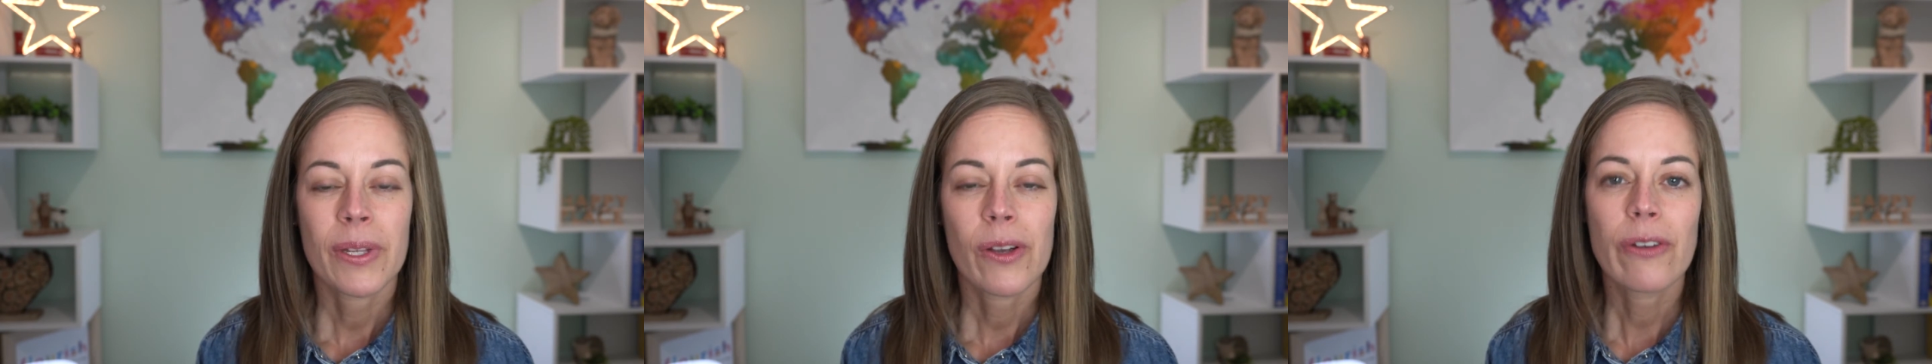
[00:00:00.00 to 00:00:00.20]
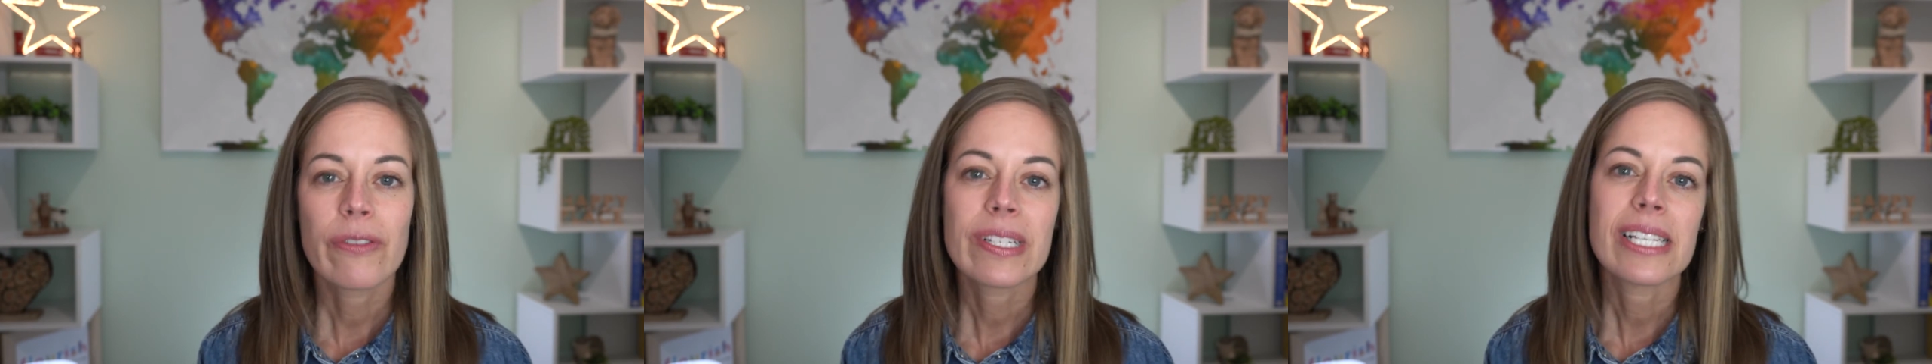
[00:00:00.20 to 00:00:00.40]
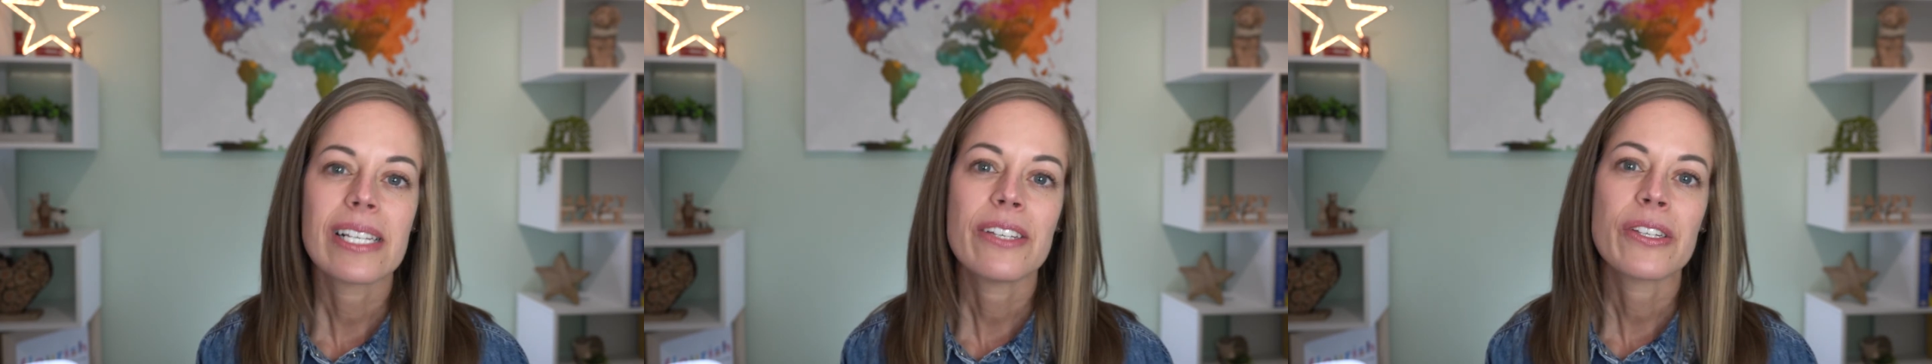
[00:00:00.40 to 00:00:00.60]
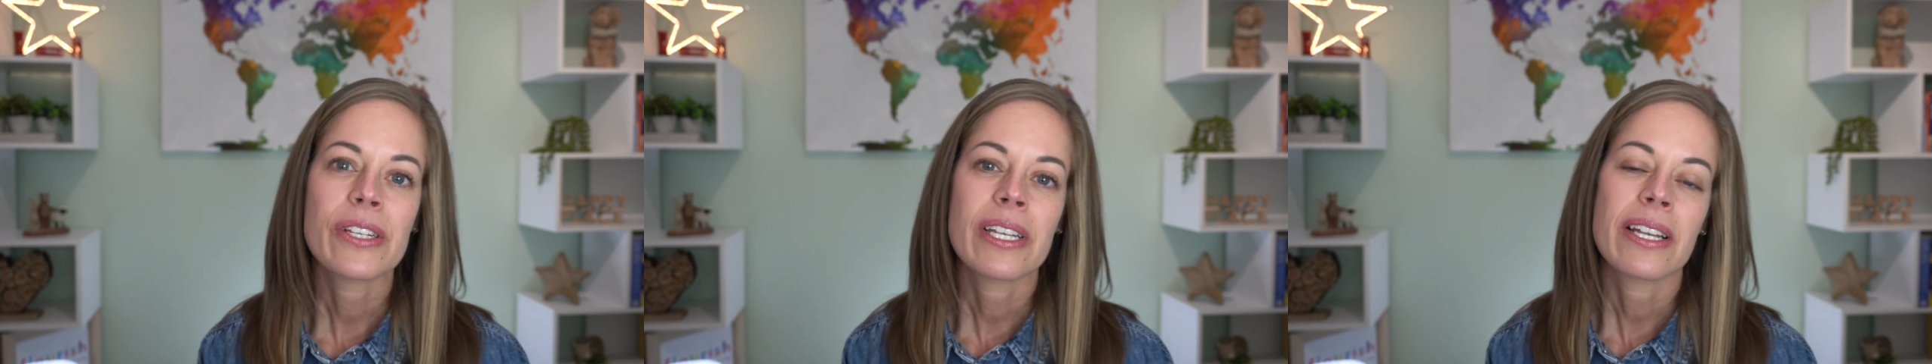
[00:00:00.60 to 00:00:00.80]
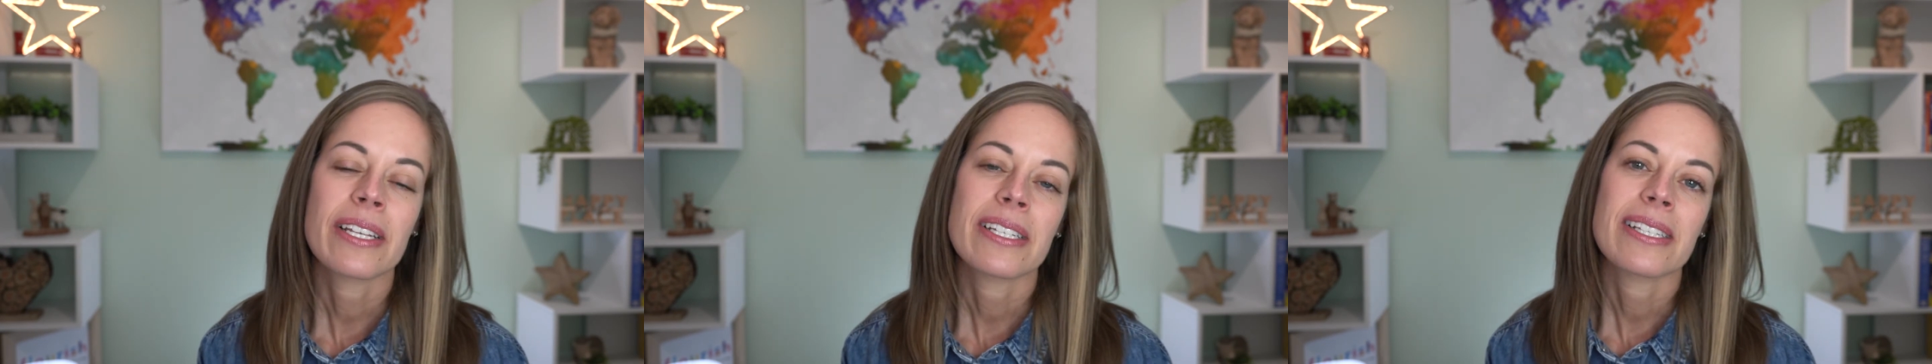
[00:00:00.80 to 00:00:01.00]
Obviously, as you
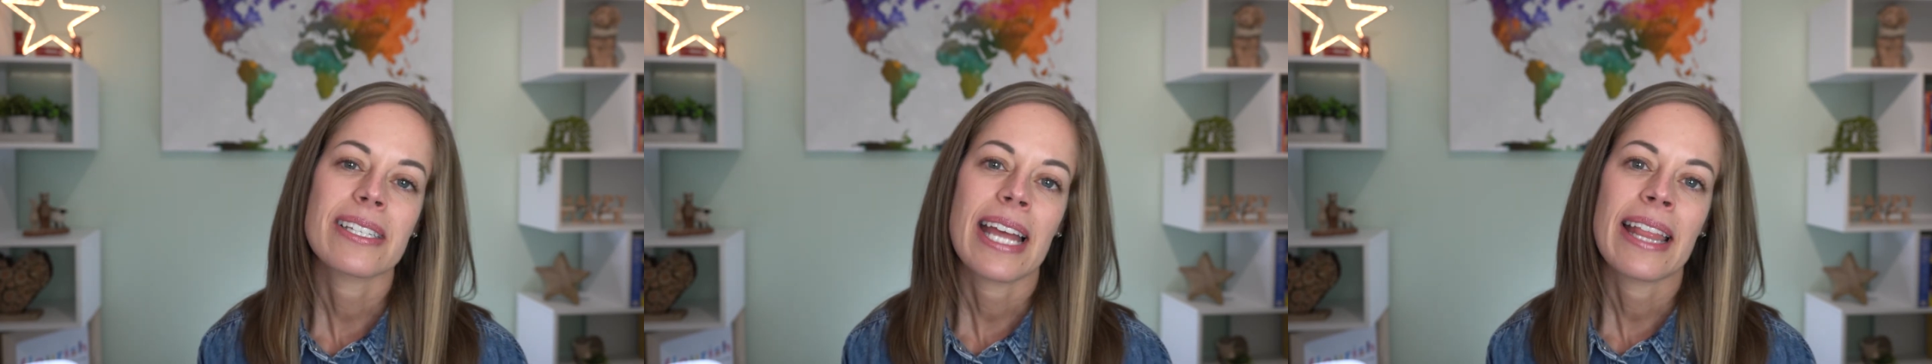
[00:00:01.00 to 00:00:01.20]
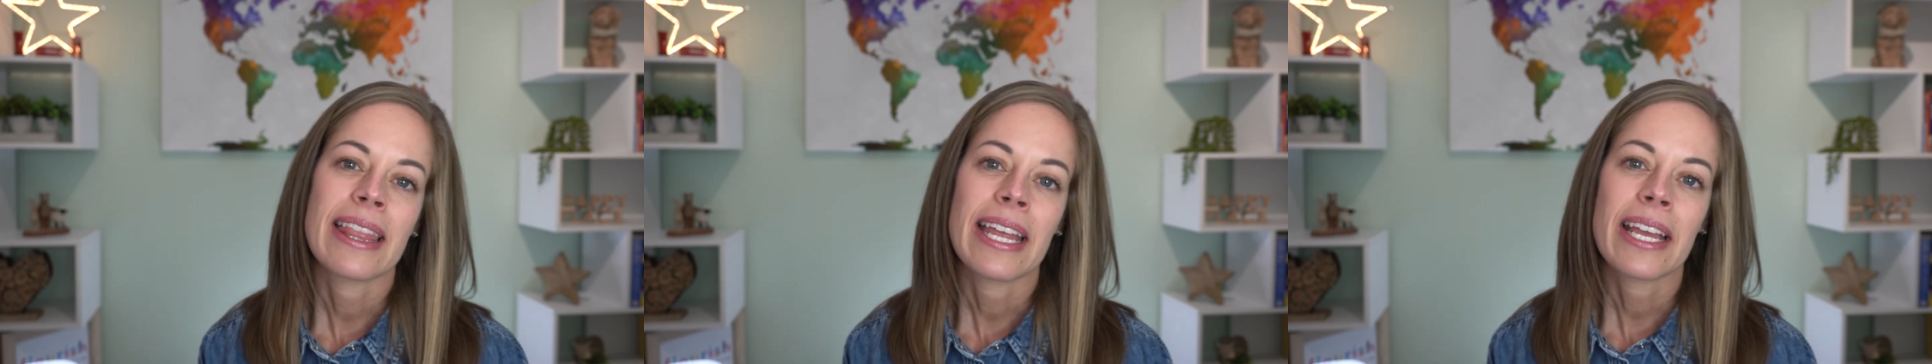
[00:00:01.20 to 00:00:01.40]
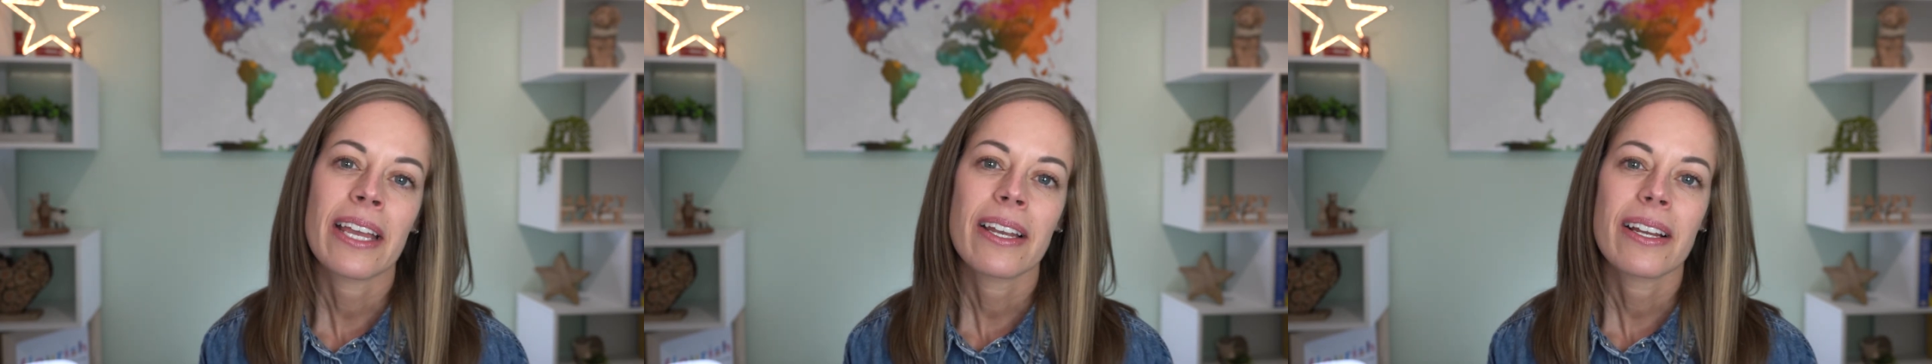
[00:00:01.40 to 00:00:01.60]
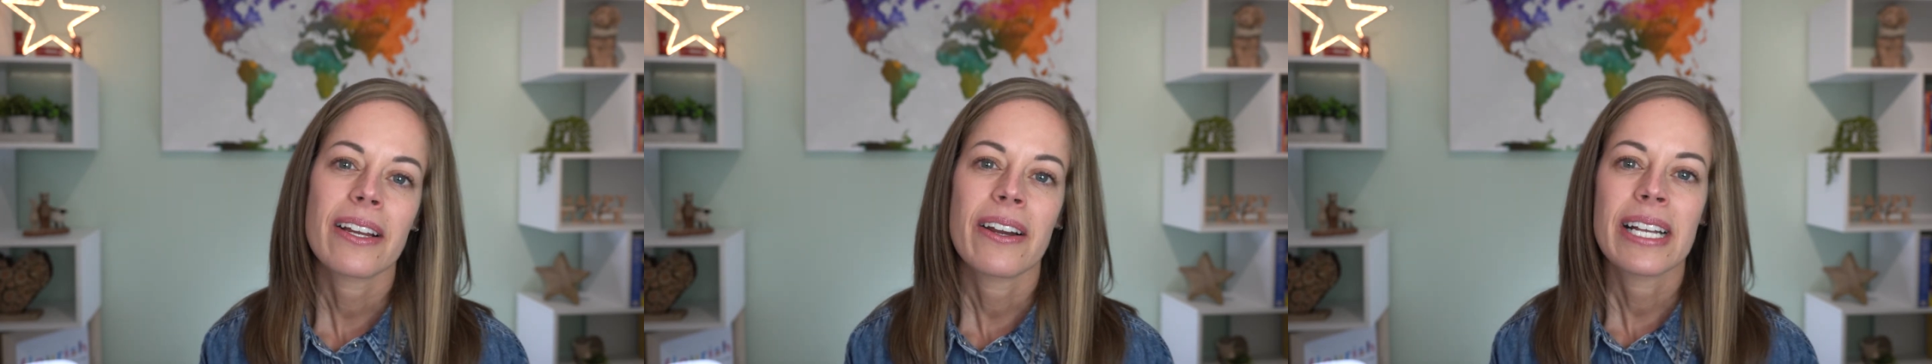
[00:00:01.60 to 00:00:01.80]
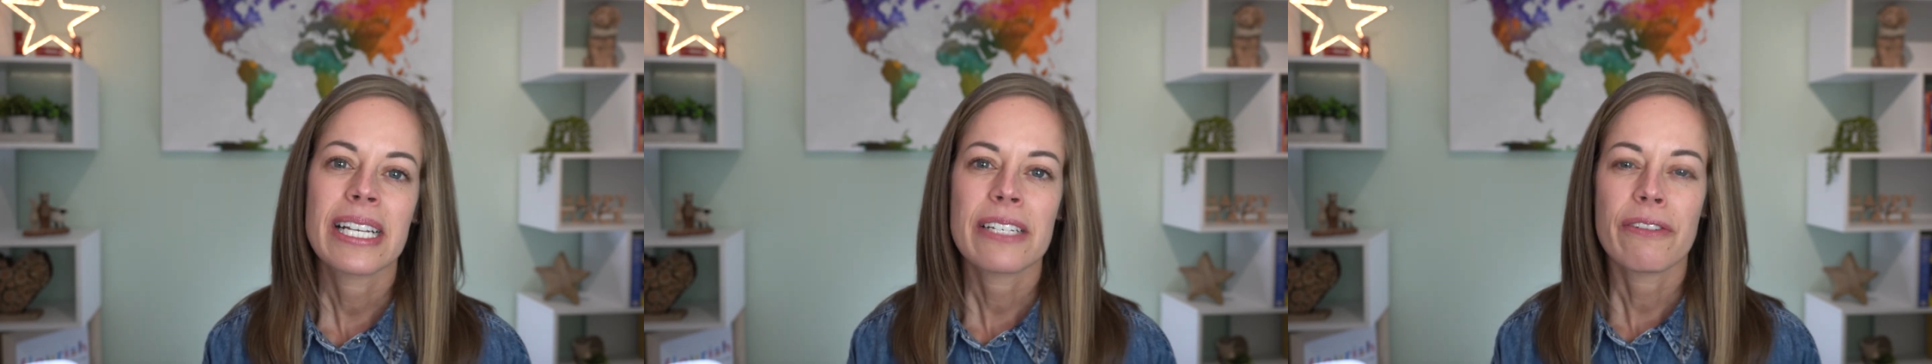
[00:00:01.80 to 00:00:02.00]
can understand, they're going to
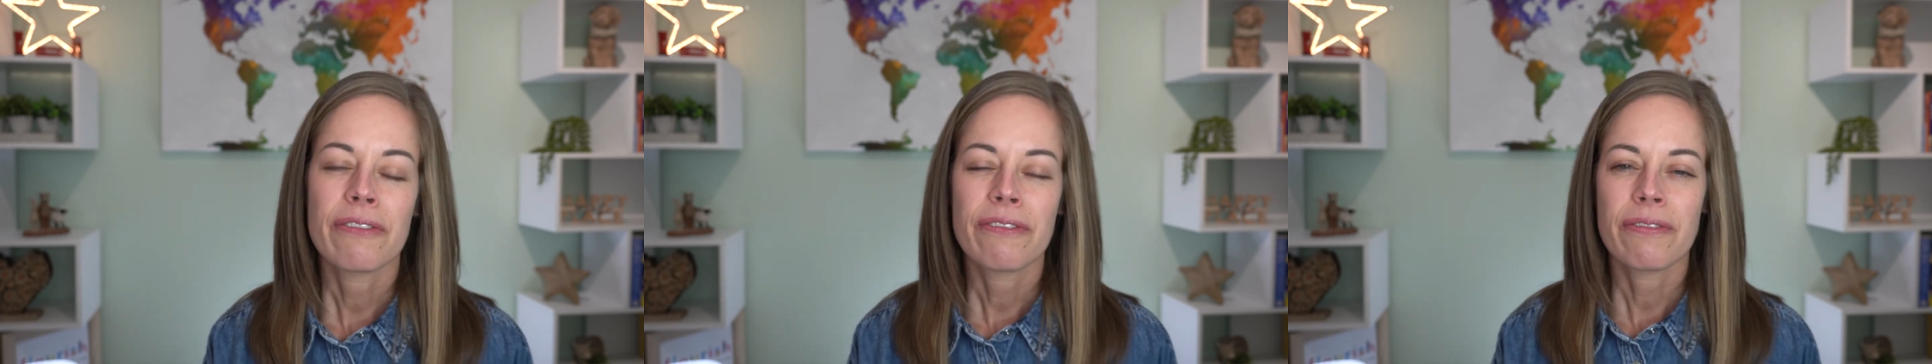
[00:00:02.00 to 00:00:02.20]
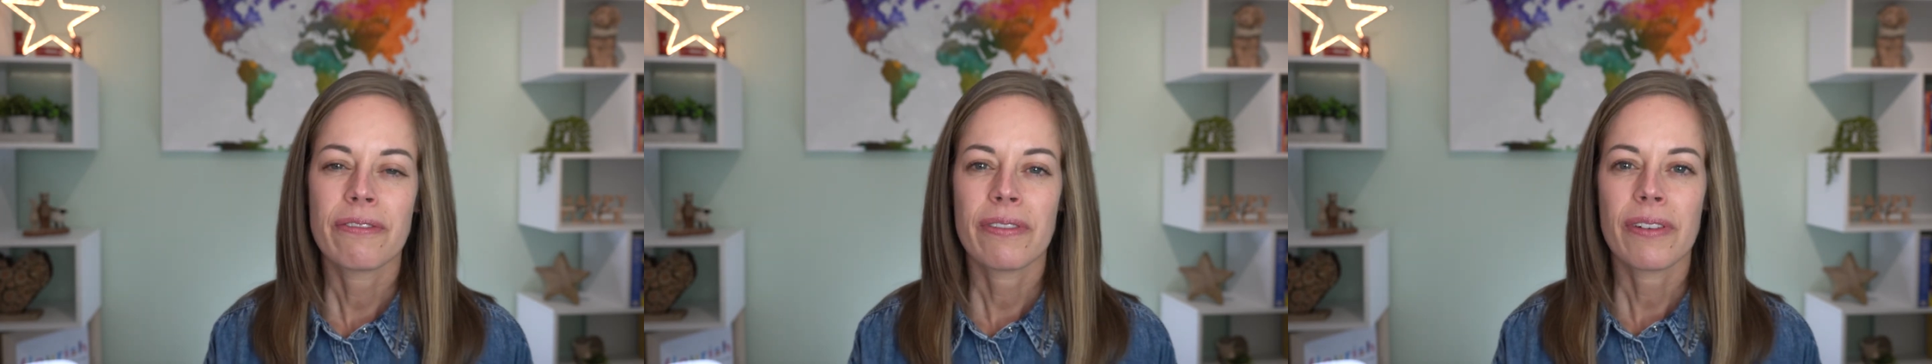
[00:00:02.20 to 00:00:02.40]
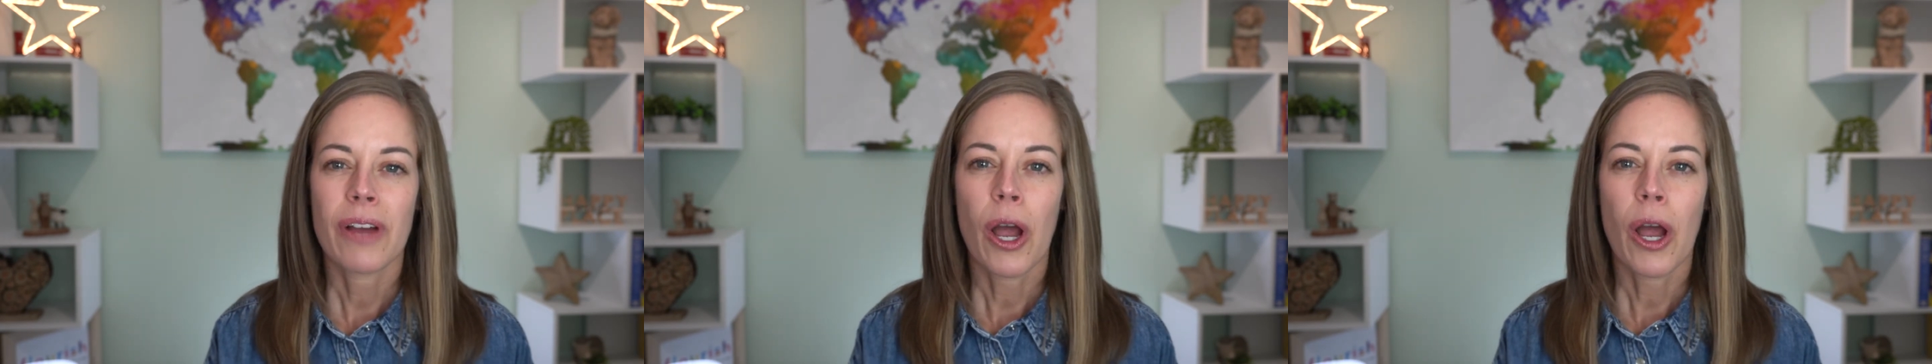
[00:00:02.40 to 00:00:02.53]
kind of